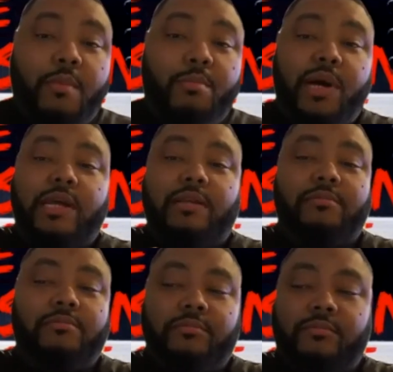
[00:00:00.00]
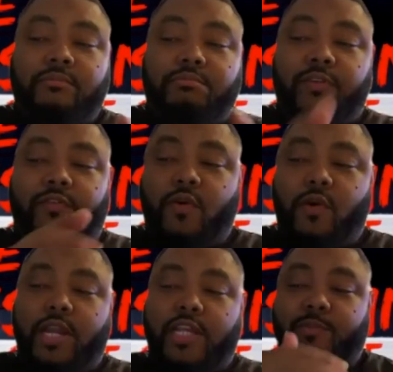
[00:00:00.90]
But
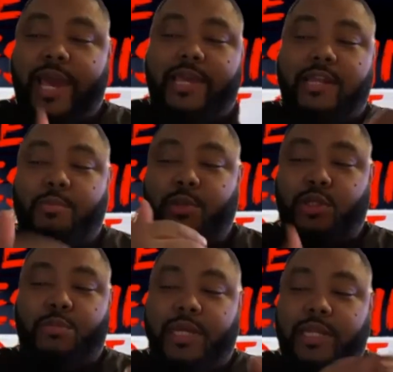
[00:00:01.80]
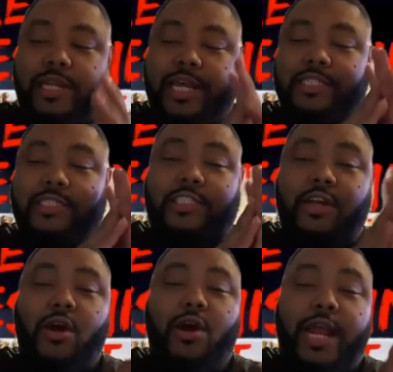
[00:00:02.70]
before, let's bag it up a little bit. Let's
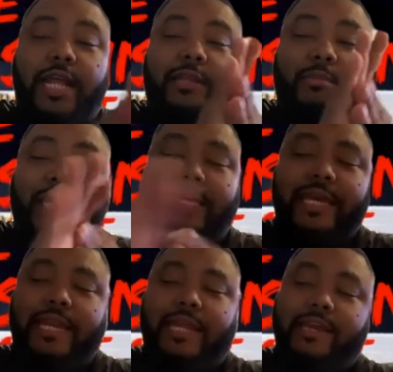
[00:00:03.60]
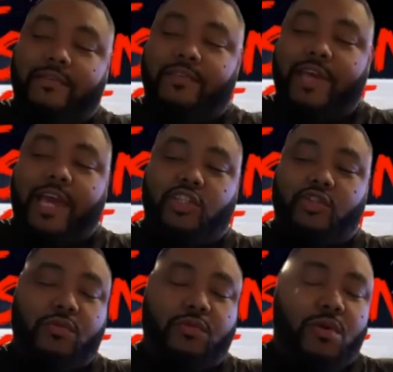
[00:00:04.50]
start at the beginning of the
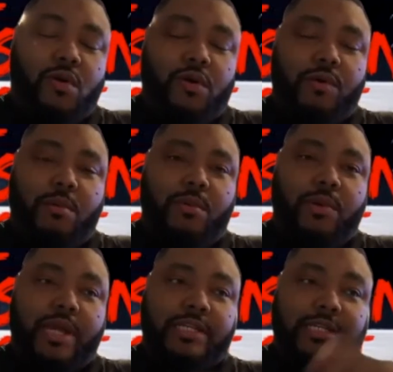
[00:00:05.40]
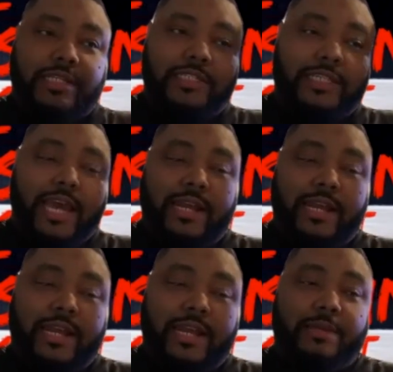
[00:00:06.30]
actual Royal Rumble and then just kind of
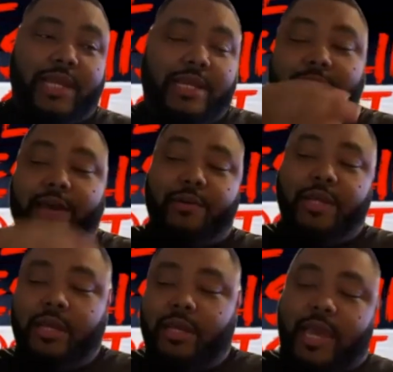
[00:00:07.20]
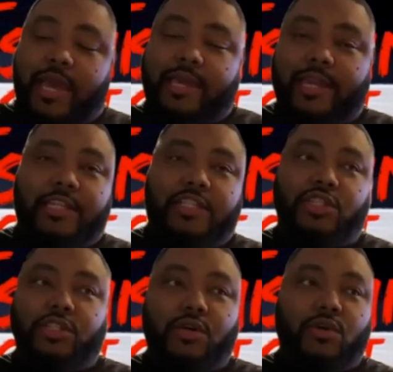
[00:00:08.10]
break it down and get
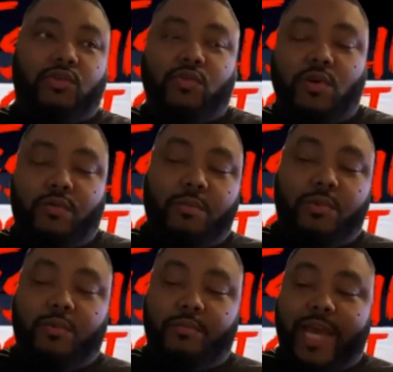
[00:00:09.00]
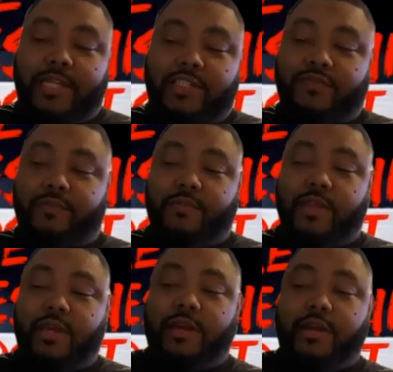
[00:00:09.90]
into those Royal Rumble matches from
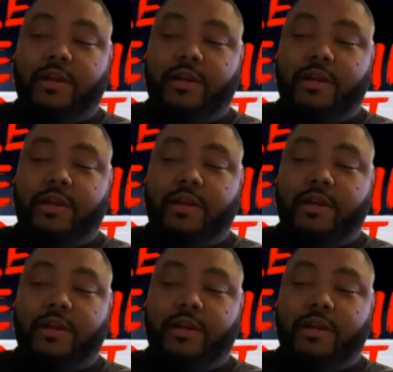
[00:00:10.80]
there.